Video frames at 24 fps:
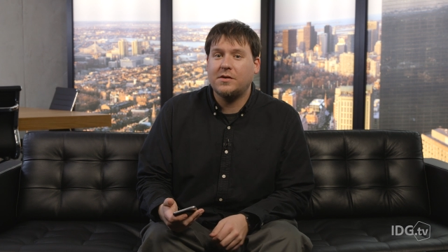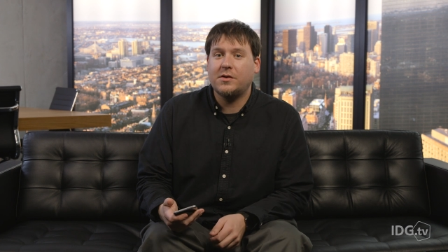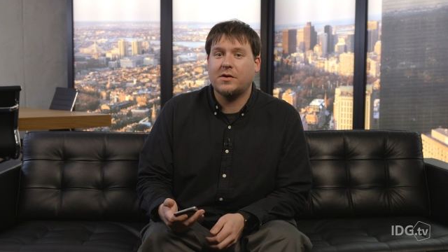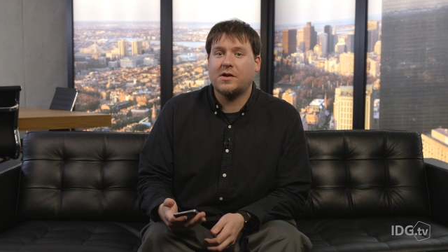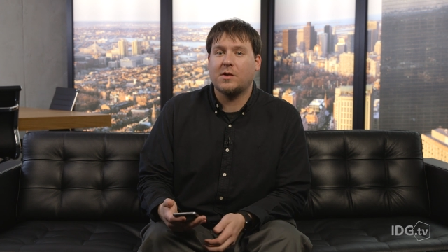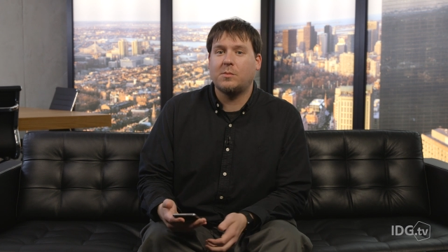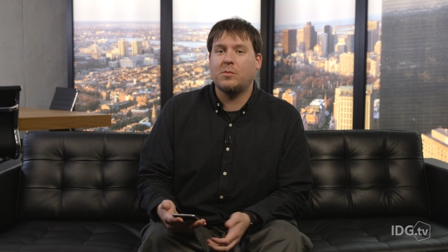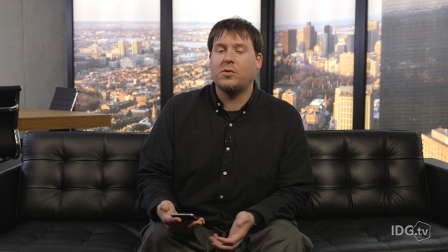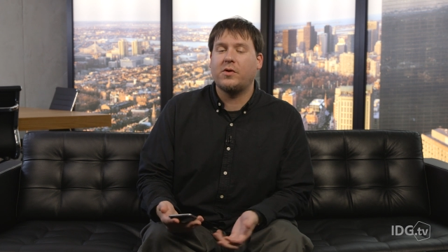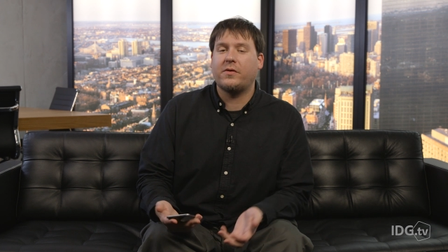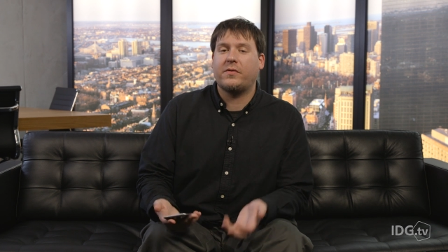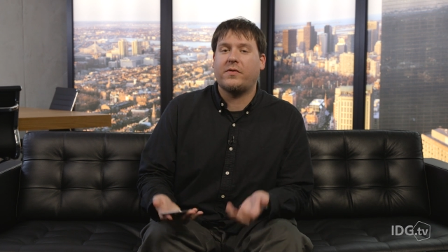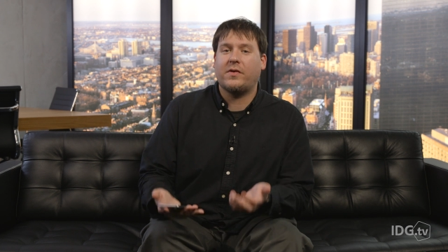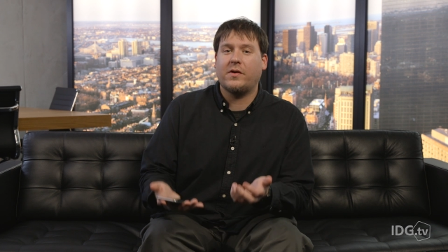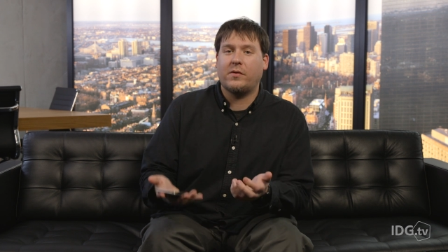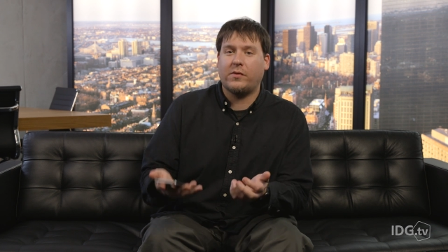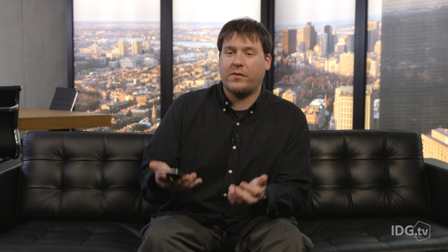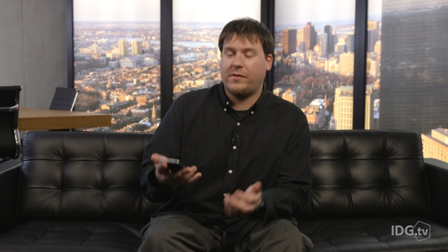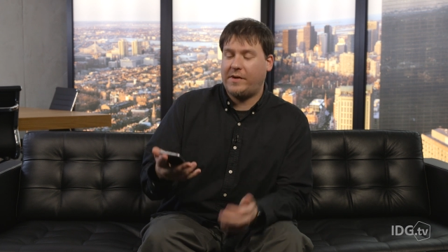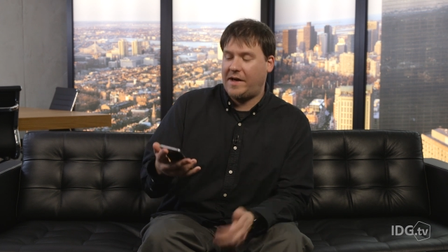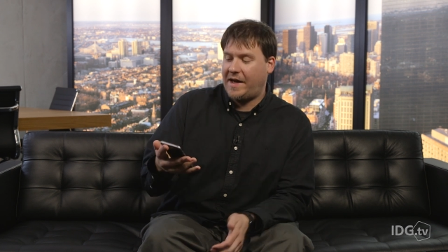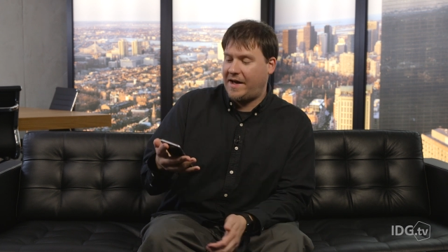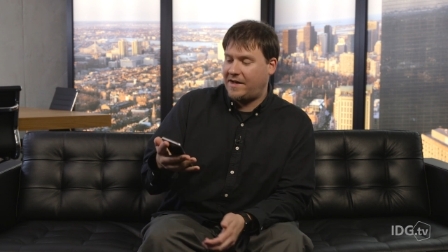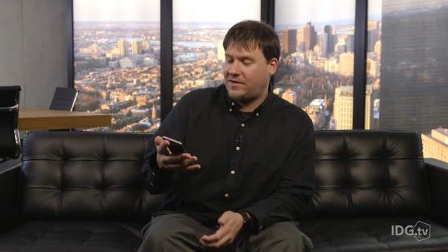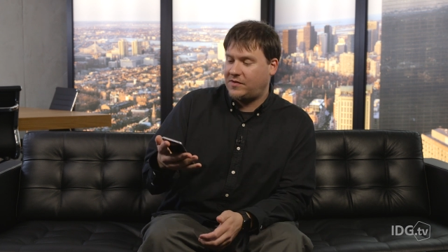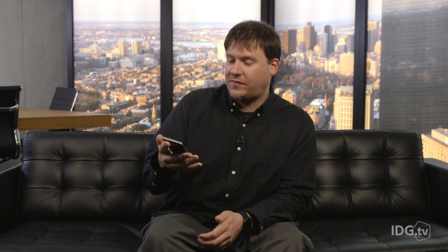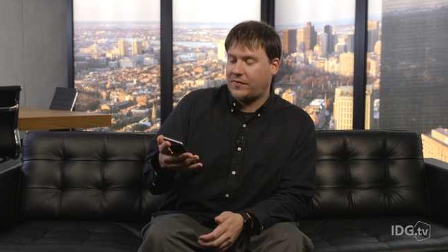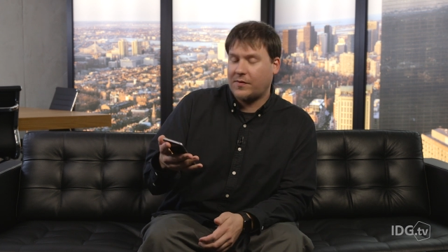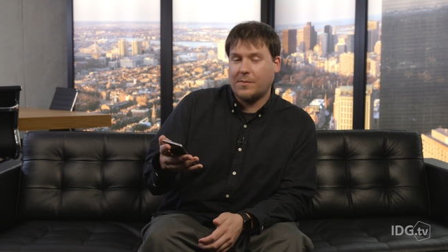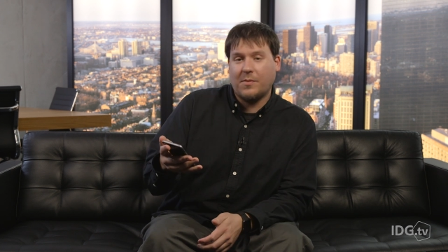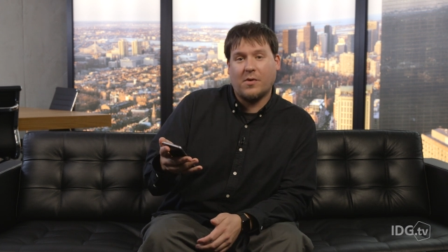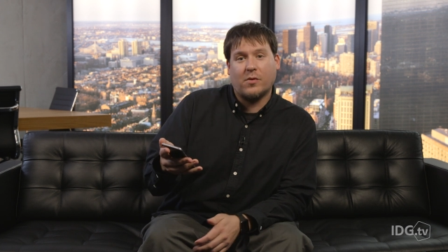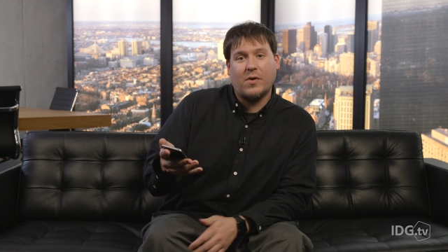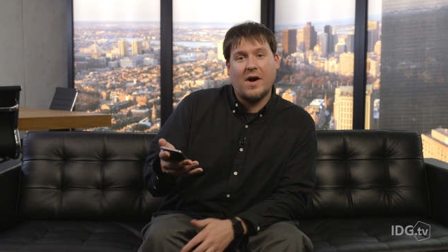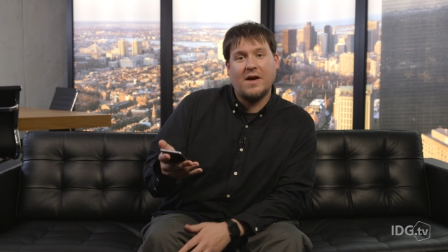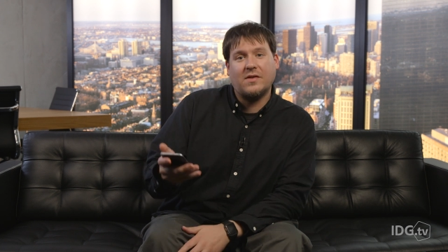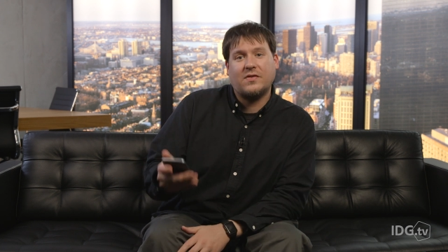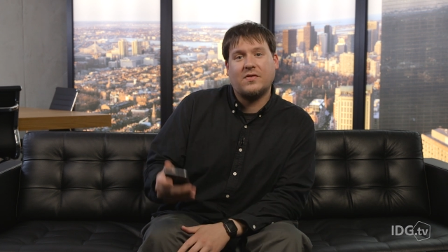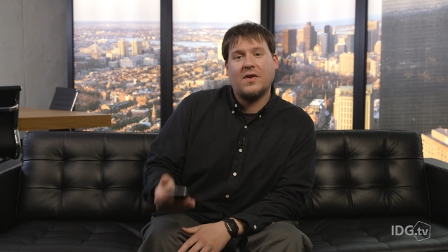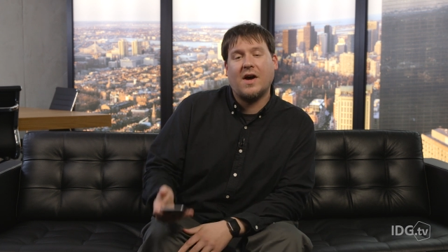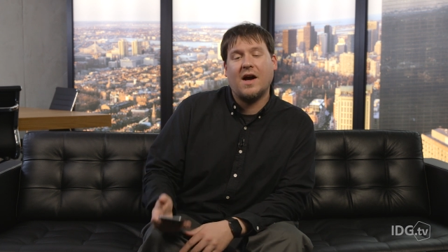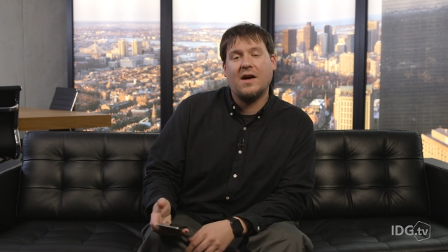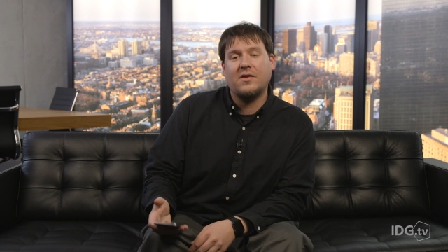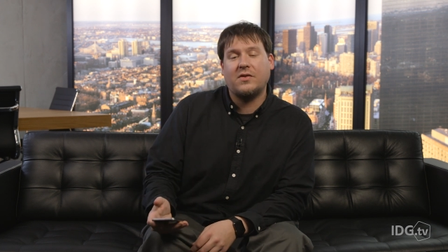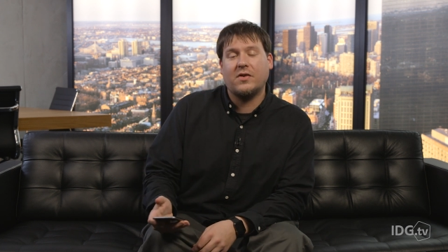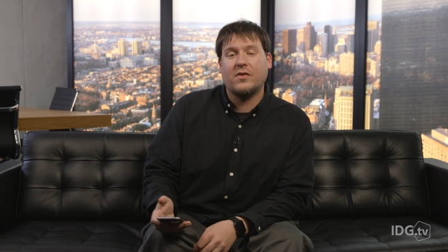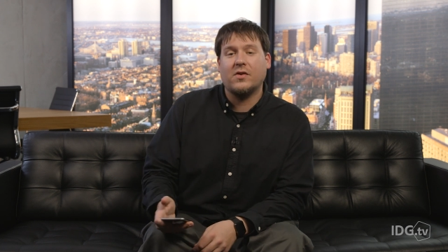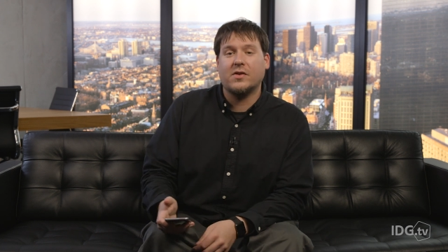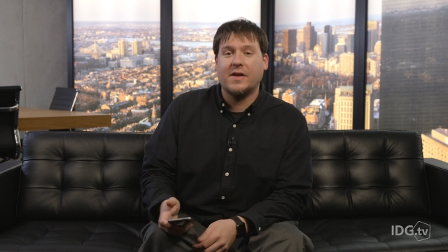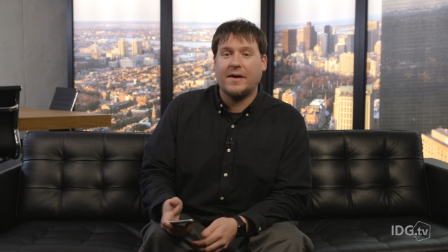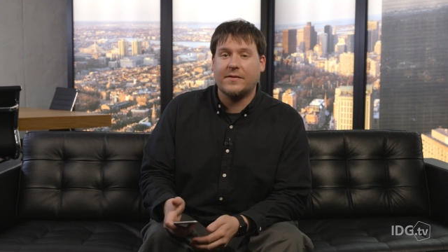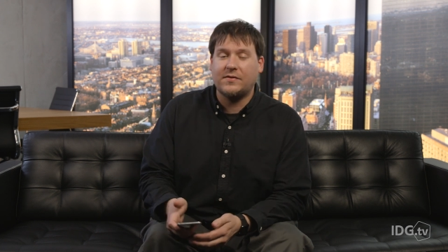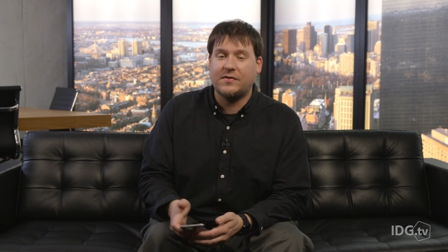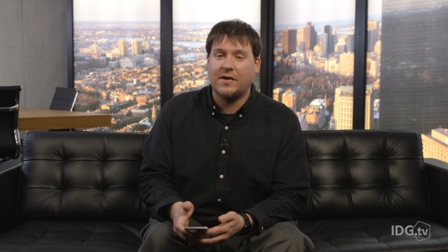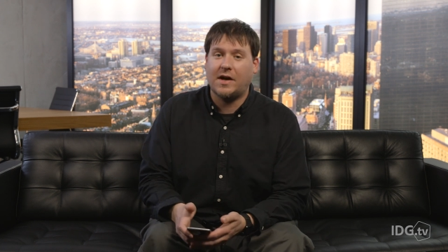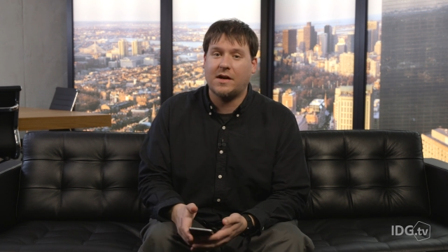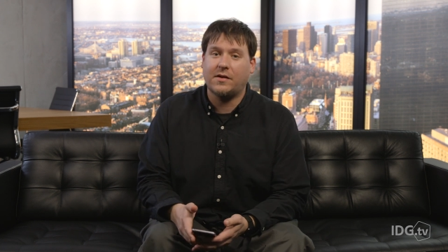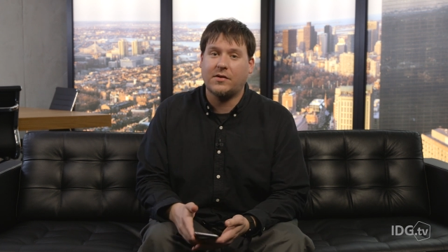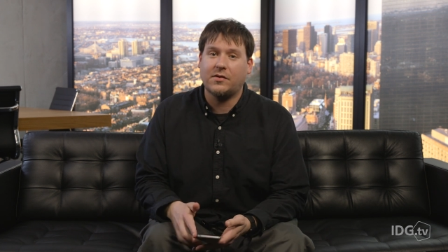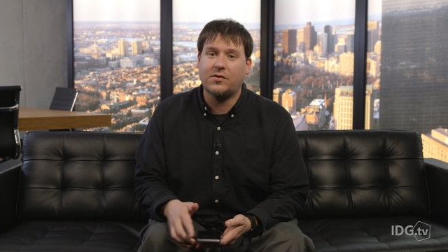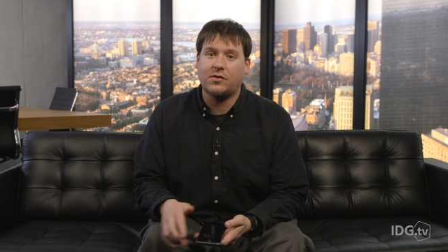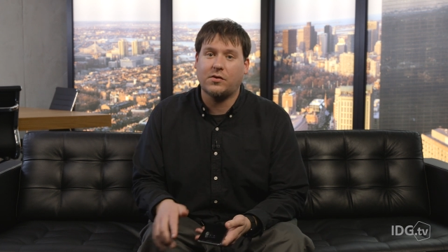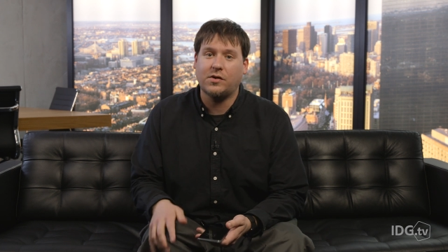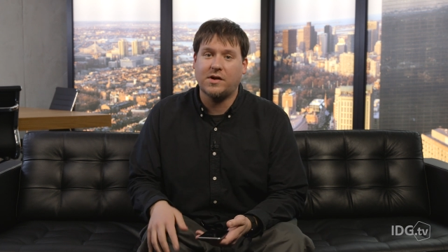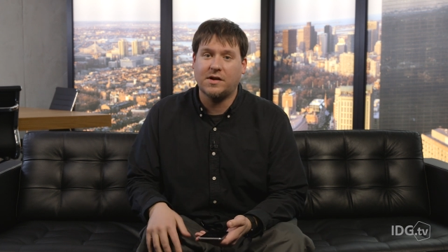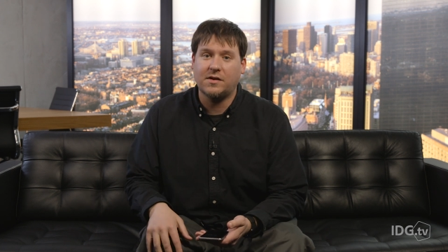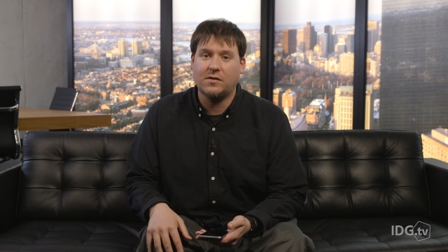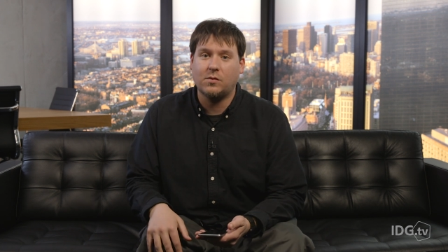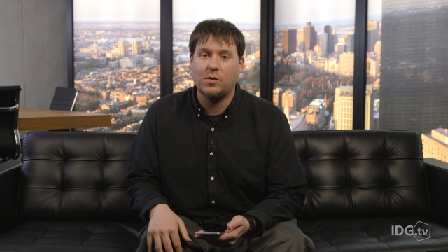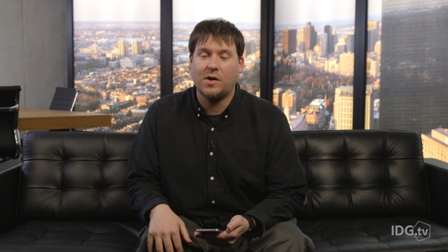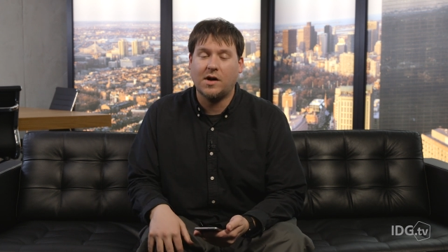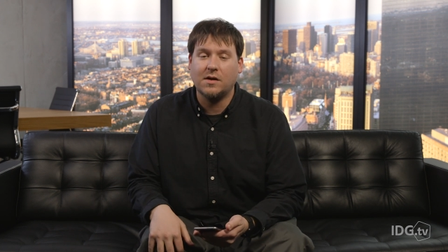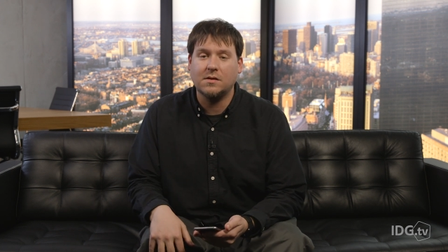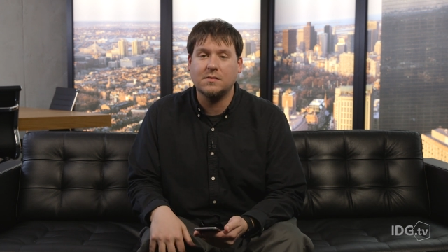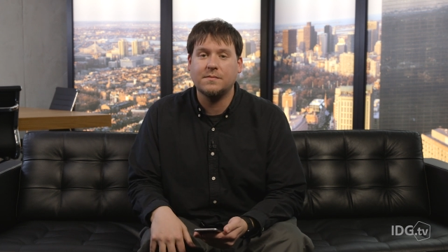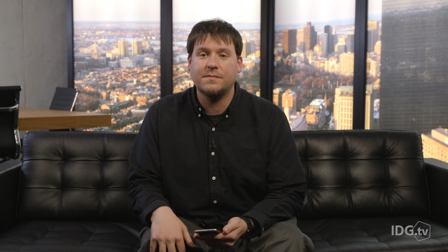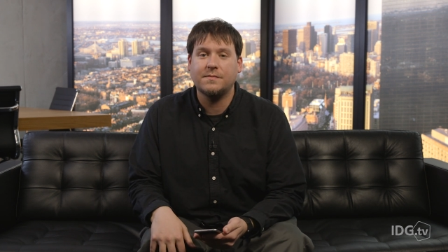You can move the Edge from the right side to the left side of the screen as well.